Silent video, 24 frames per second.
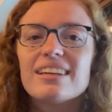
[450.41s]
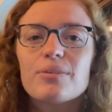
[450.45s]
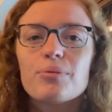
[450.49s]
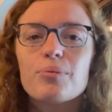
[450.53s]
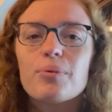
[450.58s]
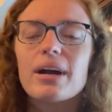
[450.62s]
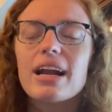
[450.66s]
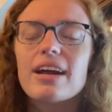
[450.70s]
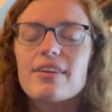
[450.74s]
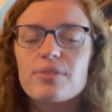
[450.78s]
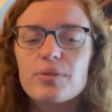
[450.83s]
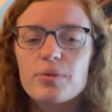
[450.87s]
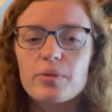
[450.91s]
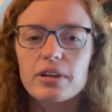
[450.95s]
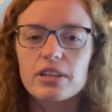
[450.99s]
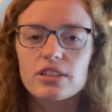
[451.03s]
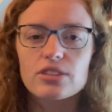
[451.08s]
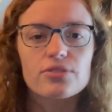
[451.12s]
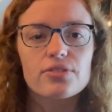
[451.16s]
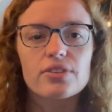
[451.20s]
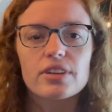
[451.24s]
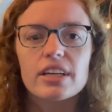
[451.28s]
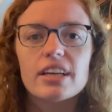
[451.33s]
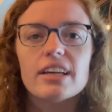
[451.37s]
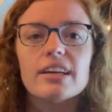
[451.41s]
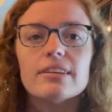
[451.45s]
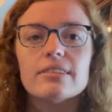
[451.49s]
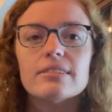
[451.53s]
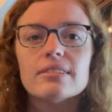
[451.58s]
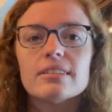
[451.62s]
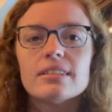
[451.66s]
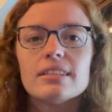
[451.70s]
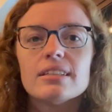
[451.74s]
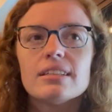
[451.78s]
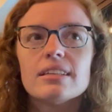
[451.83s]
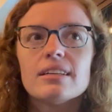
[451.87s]
whatever works for you.
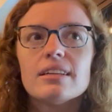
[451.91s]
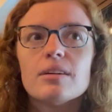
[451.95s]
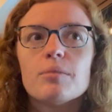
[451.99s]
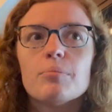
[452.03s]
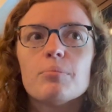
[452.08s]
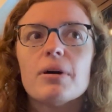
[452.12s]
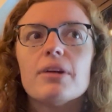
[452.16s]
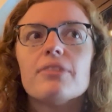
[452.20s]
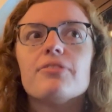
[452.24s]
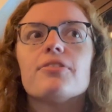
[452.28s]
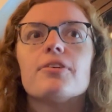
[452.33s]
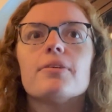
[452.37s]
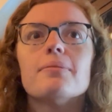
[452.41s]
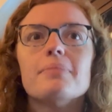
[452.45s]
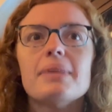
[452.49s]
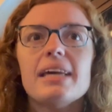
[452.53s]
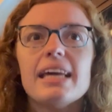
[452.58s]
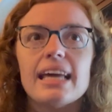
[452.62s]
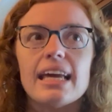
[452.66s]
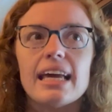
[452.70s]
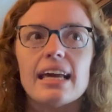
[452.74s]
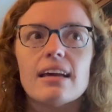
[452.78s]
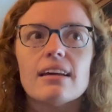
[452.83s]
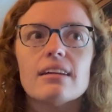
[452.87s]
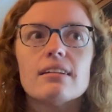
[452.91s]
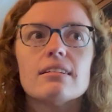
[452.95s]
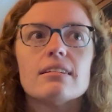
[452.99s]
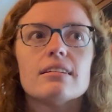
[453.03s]
But for me,